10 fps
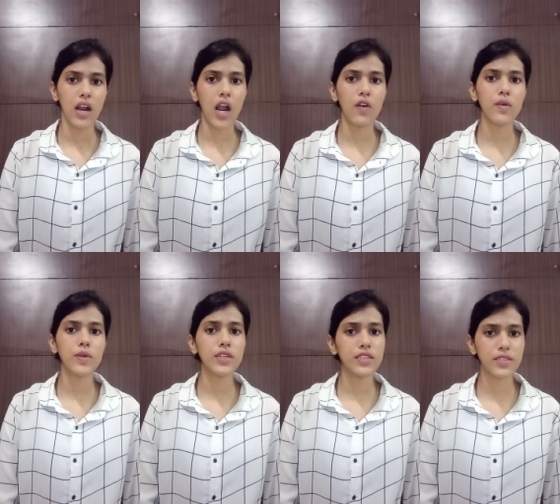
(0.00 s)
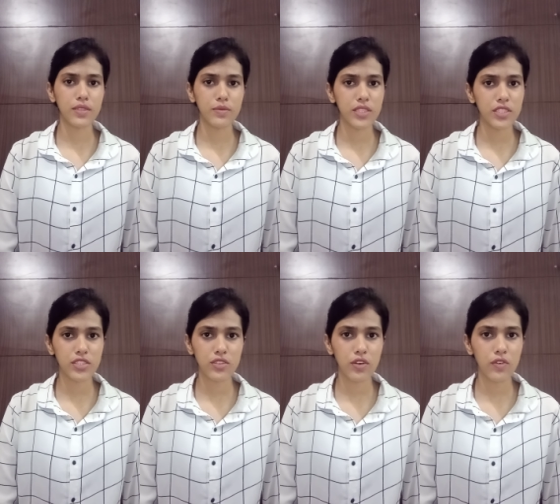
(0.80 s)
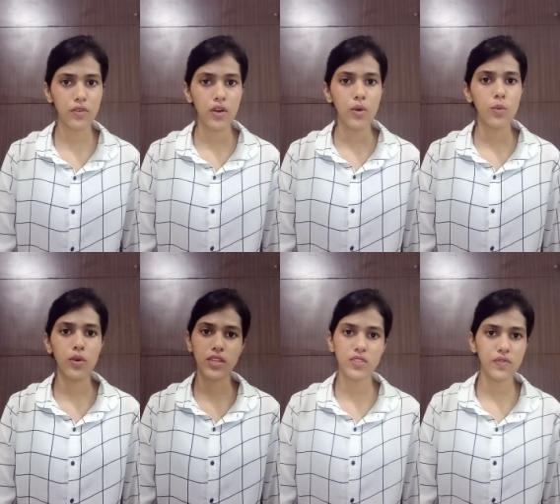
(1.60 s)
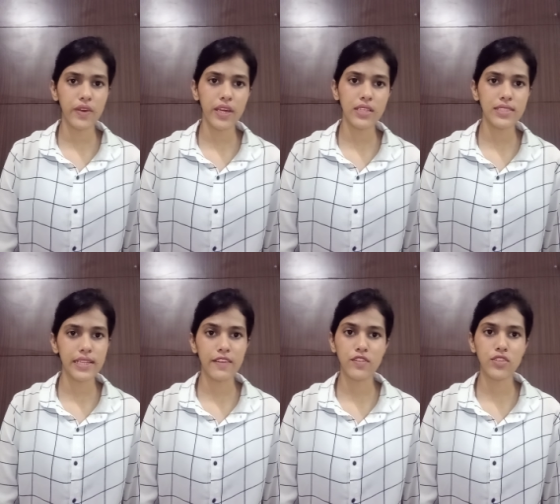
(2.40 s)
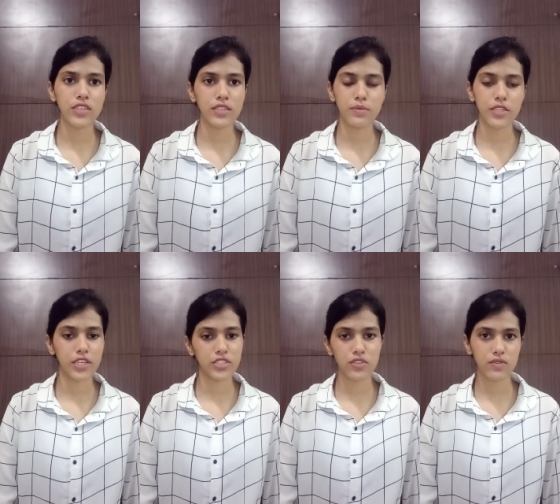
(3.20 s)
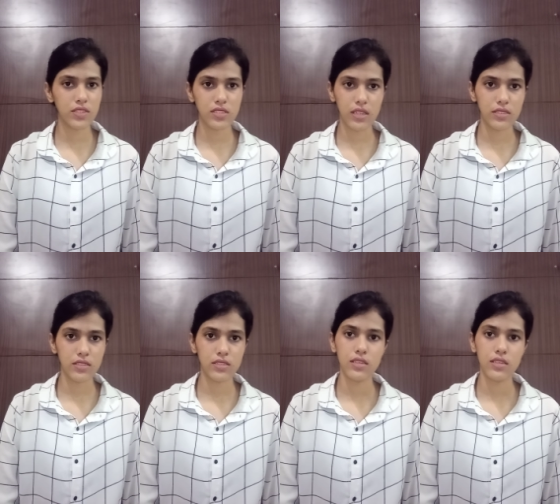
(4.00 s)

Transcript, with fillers: However, the determination of what is fair is left to the interpretation of the judges.